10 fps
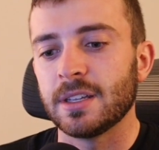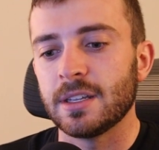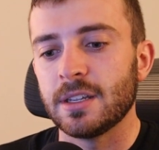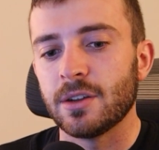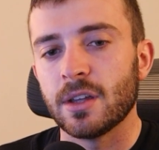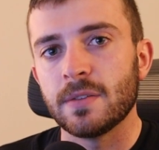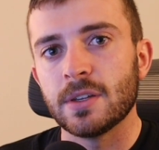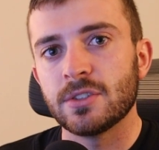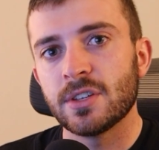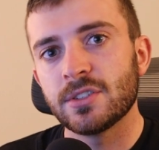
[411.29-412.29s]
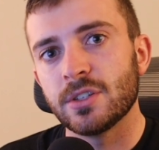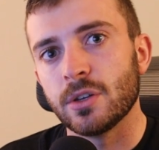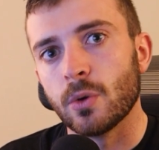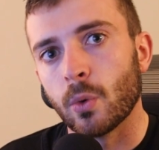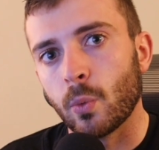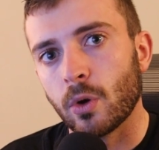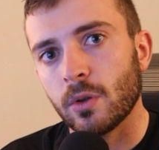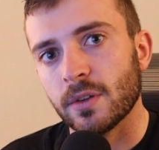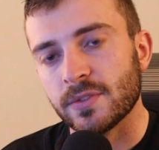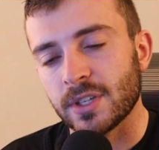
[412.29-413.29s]
you know, if it's just your
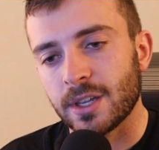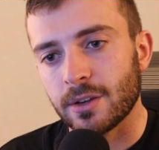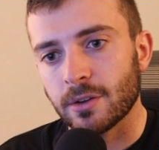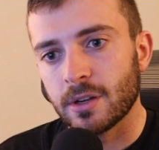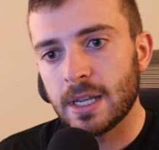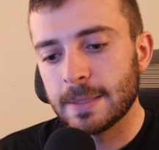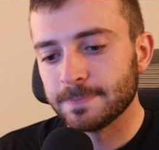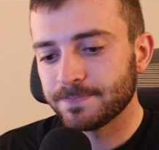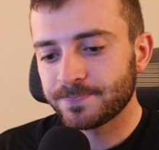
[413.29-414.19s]
world of security